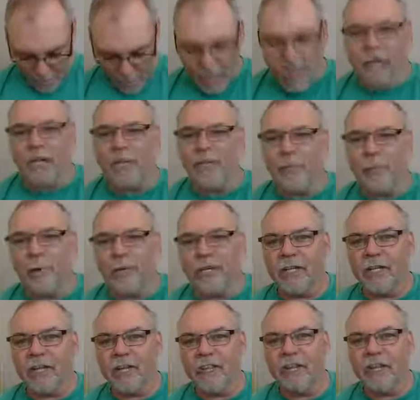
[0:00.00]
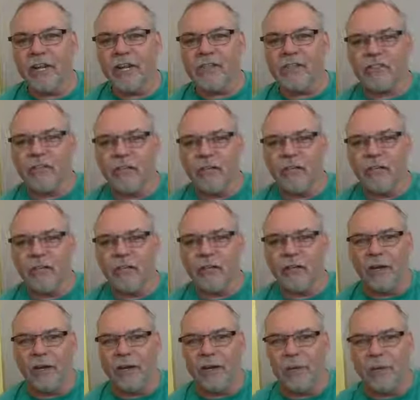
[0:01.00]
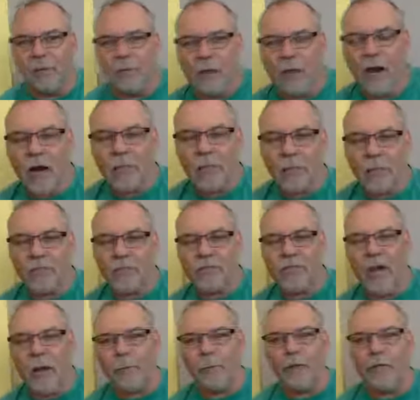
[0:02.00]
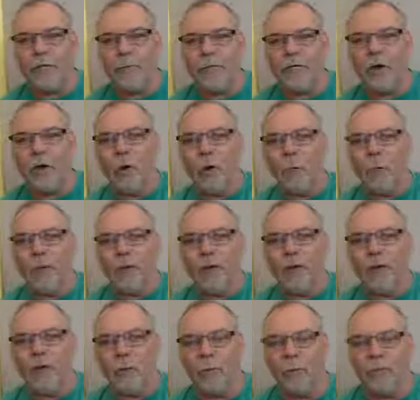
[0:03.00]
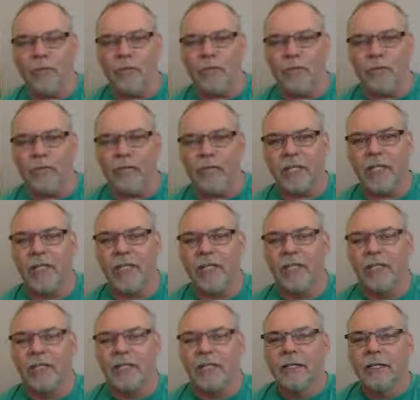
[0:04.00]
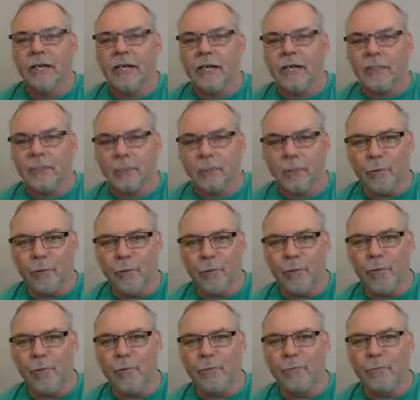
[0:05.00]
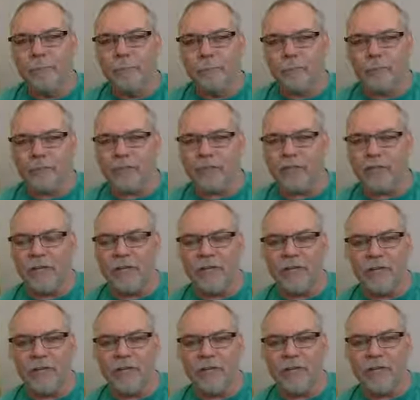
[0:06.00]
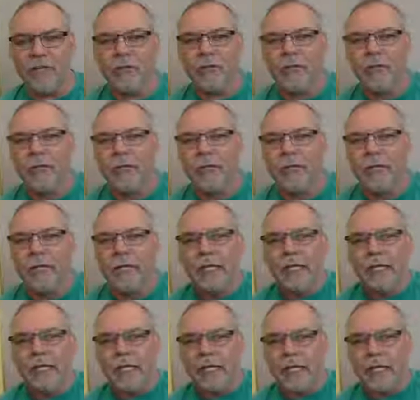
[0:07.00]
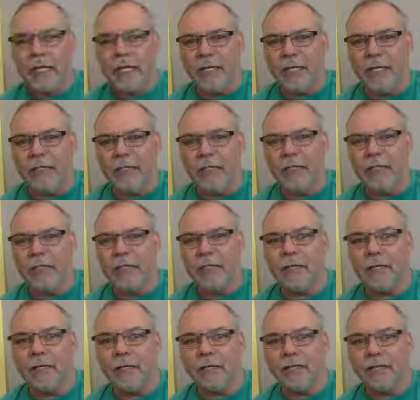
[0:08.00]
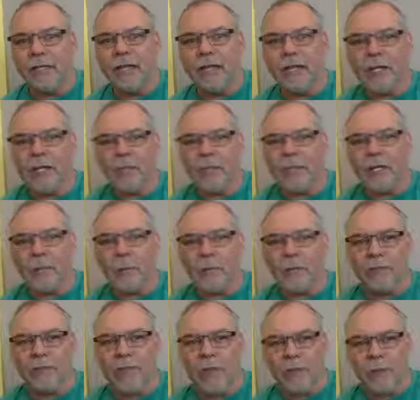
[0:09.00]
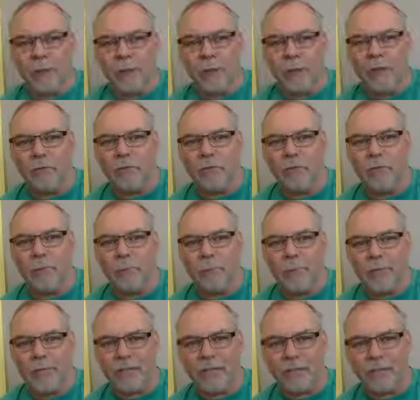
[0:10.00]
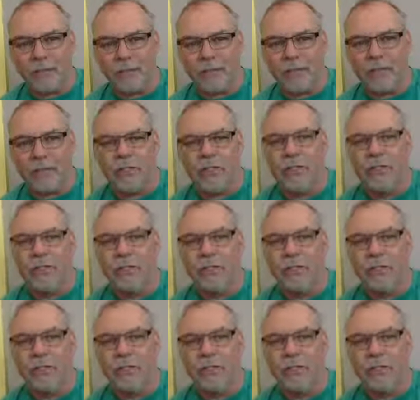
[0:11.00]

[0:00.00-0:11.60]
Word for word: Hey everybody, it's Jay St. Hilaire, author of Stop Renting, Be a Homeowner Now, real estate entrepreneur, real estate investor. And tonight I want to talk about pessimist,